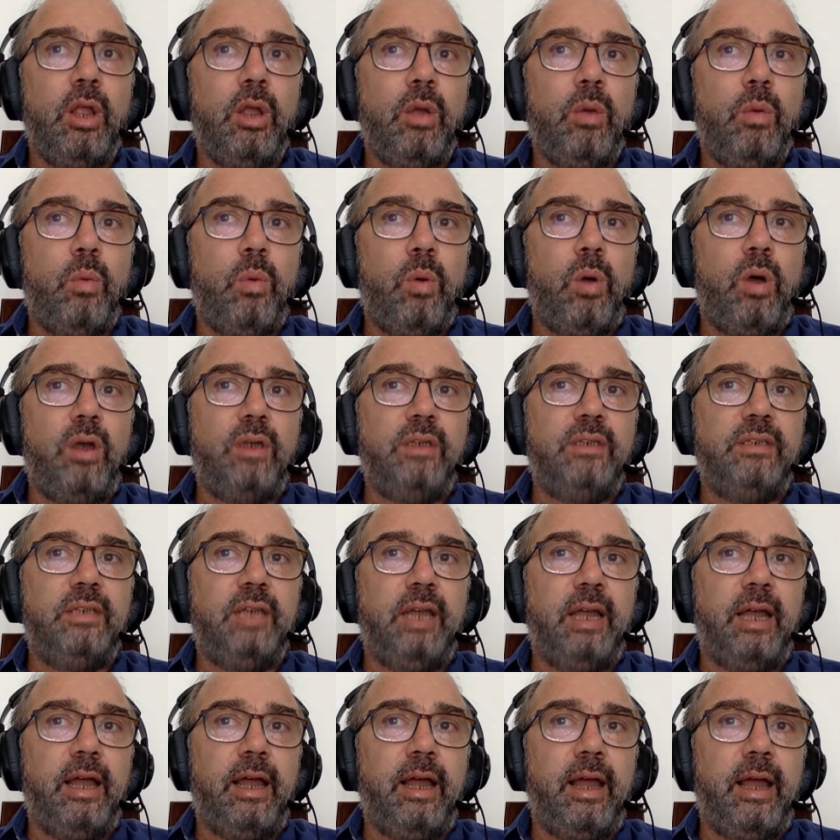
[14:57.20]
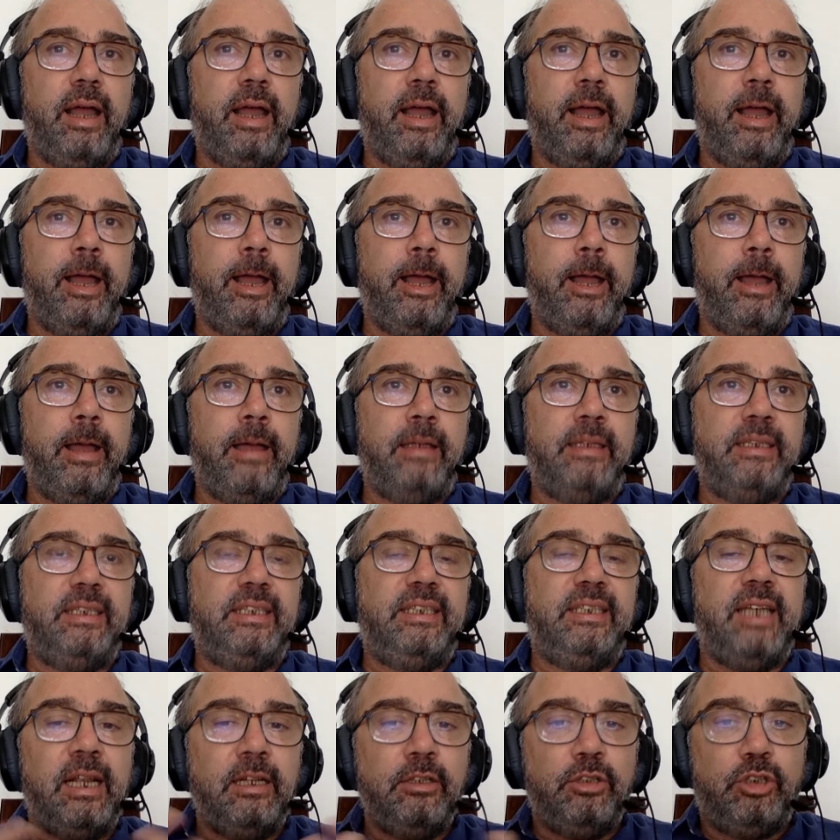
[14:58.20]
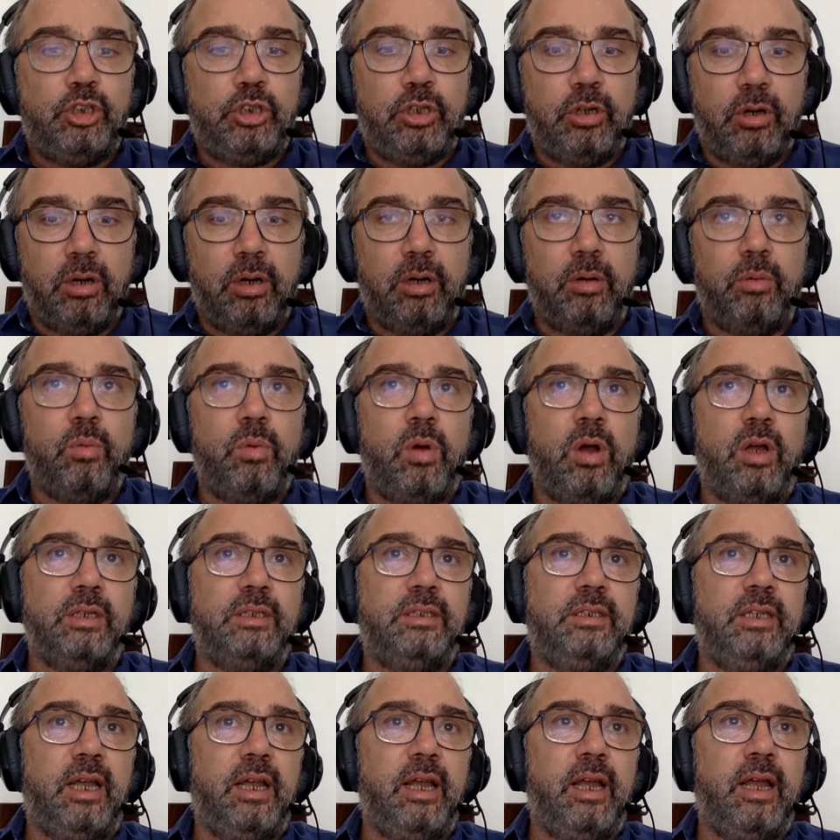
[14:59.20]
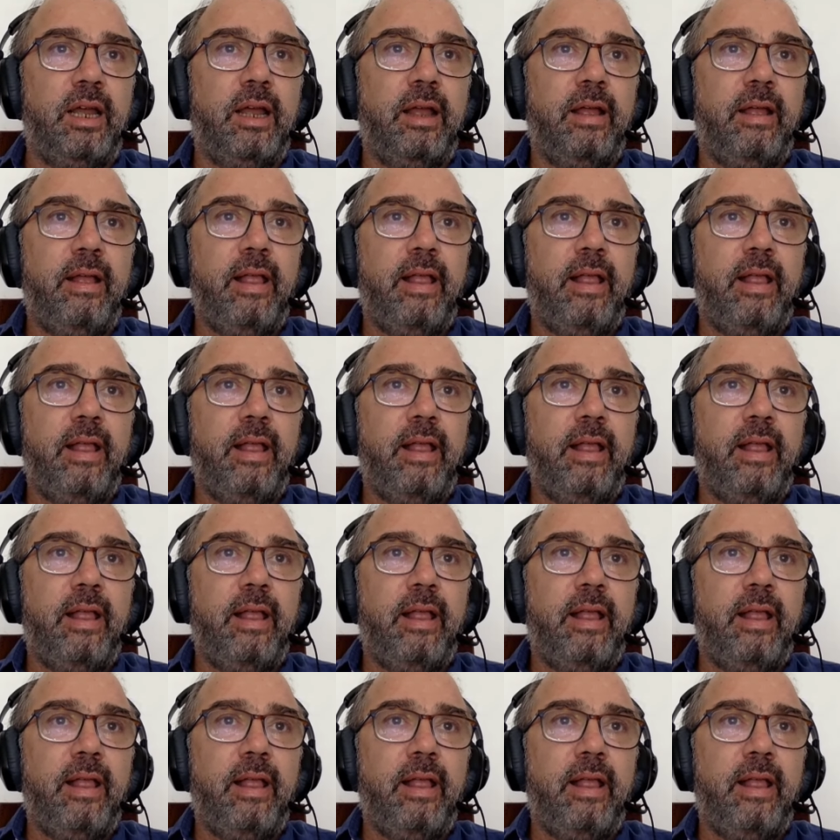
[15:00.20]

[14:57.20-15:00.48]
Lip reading: was a censure, was a